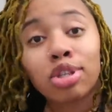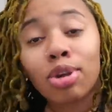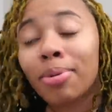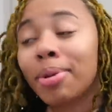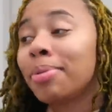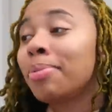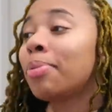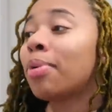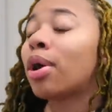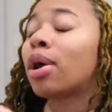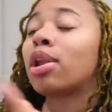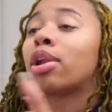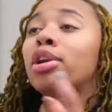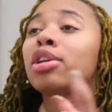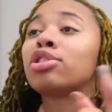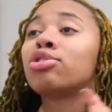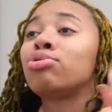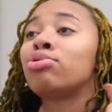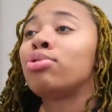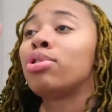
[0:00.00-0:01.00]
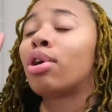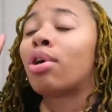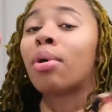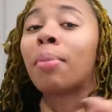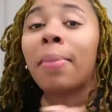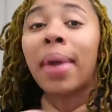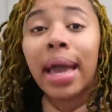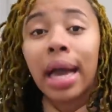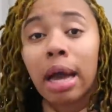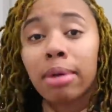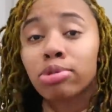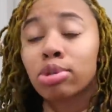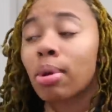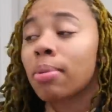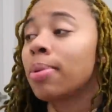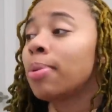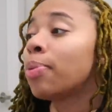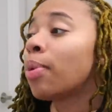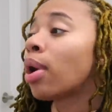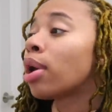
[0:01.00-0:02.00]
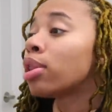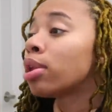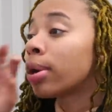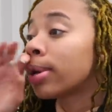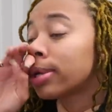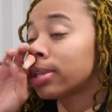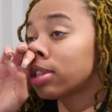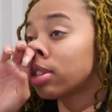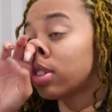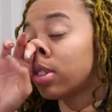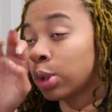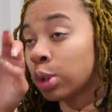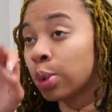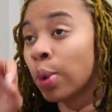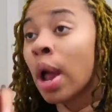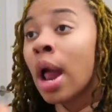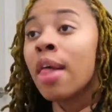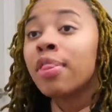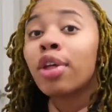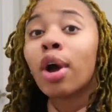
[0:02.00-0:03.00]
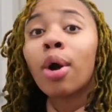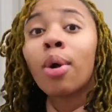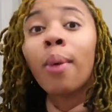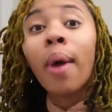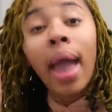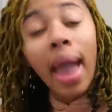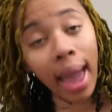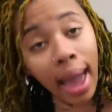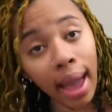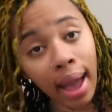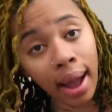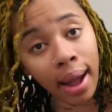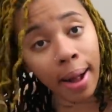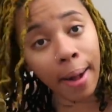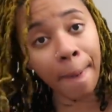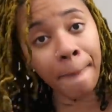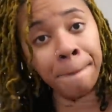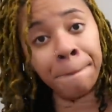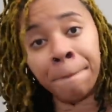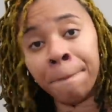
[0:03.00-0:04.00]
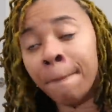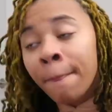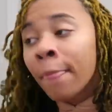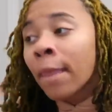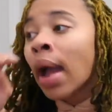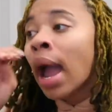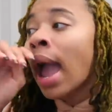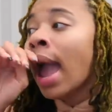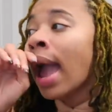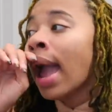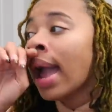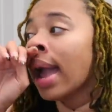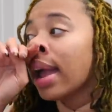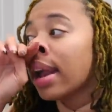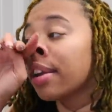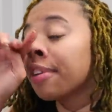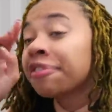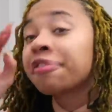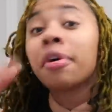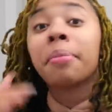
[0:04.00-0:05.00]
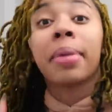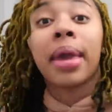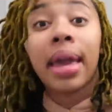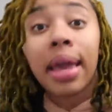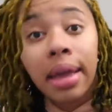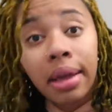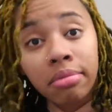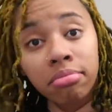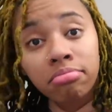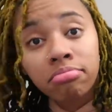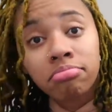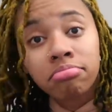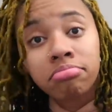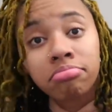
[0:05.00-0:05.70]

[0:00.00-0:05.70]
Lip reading: So many people are learning to do their own makeup. So many people are learning to do their own hair. And for me,